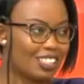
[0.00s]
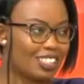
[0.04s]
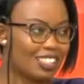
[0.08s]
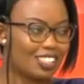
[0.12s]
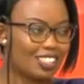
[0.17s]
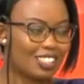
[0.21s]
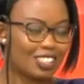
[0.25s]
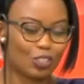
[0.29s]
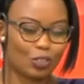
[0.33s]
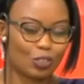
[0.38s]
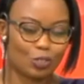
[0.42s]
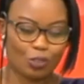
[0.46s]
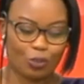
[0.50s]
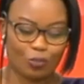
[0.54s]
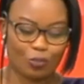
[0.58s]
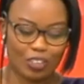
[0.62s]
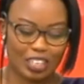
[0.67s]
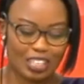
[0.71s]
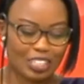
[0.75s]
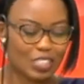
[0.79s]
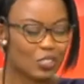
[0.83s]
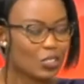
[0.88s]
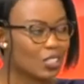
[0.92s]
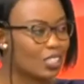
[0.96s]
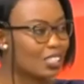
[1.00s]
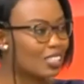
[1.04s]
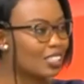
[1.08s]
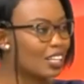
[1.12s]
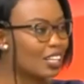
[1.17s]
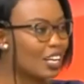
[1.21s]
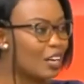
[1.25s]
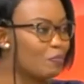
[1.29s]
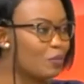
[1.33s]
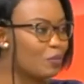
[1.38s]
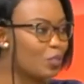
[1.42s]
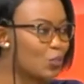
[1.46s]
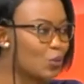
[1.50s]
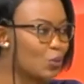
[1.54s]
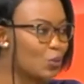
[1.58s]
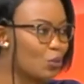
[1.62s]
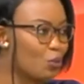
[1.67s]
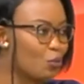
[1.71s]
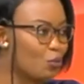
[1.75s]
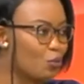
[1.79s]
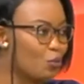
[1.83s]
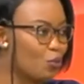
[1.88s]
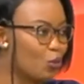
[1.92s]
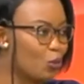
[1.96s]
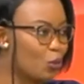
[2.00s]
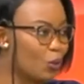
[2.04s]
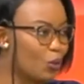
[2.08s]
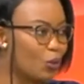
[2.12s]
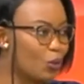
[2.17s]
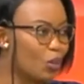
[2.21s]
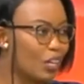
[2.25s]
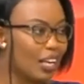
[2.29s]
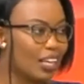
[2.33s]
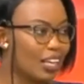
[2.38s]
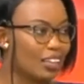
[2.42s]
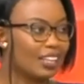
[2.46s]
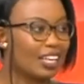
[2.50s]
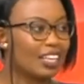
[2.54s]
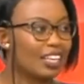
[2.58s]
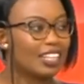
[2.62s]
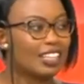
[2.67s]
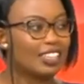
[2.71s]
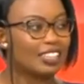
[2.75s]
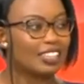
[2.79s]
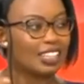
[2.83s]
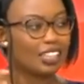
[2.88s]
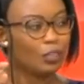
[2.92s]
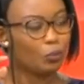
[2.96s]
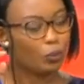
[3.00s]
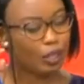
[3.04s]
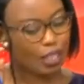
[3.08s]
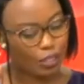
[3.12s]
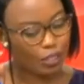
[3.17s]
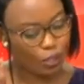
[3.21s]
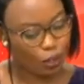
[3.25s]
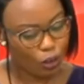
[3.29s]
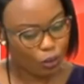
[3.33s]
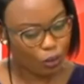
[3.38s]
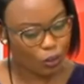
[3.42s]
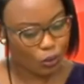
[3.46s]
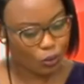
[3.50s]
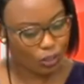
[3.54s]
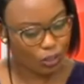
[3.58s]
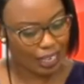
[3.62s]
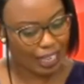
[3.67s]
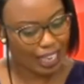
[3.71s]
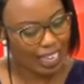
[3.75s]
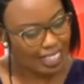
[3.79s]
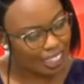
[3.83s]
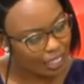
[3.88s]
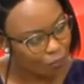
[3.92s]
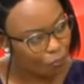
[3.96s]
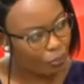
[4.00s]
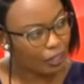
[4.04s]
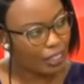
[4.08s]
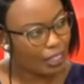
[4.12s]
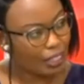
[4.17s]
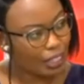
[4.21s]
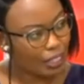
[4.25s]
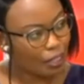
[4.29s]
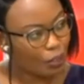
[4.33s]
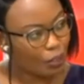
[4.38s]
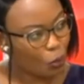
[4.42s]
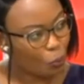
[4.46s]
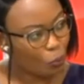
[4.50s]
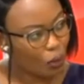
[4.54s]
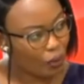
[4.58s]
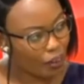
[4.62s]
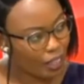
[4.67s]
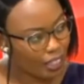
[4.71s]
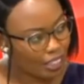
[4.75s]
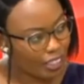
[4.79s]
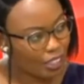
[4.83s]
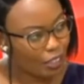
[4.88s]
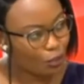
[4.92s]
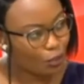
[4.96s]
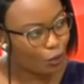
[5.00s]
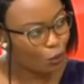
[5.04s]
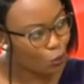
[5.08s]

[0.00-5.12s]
Teach. Issues of interest coming to the fore that indeed when it's launched today, let it begin operating